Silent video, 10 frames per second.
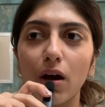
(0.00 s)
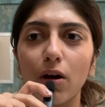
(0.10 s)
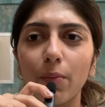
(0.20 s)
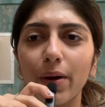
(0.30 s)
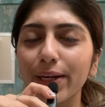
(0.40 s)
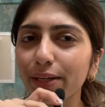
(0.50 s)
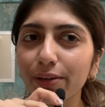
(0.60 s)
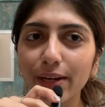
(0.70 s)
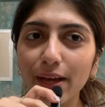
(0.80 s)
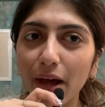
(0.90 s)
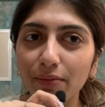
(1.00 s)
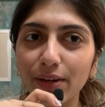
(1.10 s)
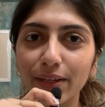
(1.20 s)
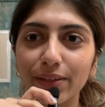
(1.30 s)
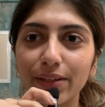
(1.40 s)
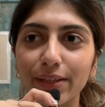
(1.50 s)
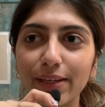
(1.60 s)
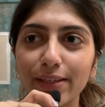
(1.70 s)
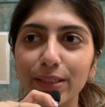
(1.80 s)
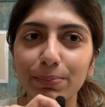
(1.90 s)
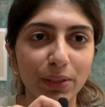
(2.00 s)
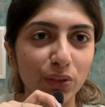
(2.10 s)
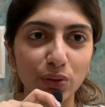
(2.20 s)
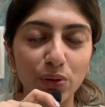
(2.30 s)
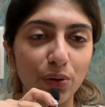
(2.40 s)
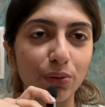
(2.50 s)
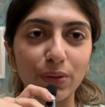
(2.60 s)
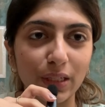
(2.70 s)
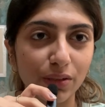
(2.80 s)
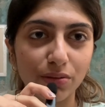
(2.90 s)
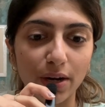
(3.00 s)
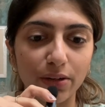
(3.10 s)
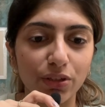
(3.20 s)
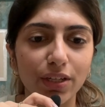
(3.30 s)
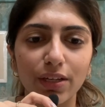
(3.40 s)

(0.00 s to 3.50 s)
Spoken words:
I didn't really have like a really special or unique strategy.